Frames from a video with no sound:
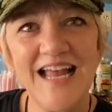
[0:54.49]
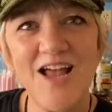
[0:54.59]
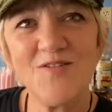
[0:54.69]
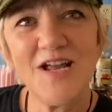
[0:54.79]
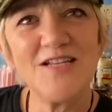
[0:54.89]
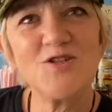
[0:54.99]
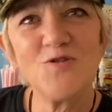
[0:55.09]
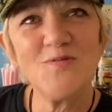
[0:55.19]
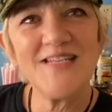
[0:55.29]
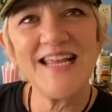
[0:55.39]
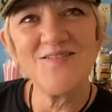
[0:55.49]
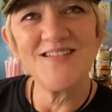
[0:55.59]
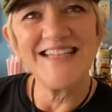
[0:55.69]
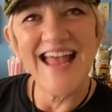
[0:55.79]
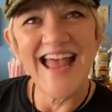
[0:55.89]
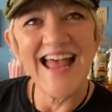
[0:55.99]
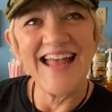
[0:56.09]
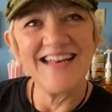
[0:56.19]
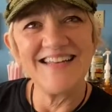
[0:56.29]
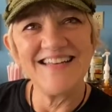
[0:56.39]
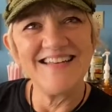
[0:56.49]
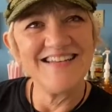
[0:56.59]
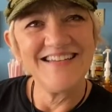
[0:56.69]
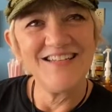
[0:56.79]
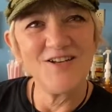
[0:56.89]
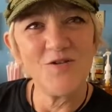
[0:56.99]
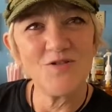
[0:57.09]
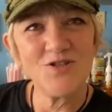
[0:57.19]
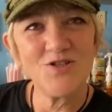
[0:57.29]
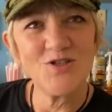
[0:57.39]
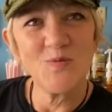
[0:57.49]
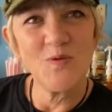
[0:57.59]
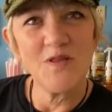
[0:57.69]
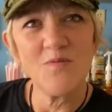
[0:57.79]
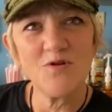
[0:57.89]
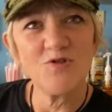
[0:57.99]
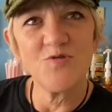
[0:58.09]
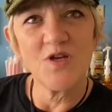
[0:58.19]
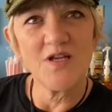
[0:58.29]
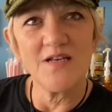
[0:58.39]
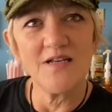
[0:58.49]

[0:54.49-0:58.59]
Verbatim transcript: have an ice cream date with dad, and you know, it's just been the most fun.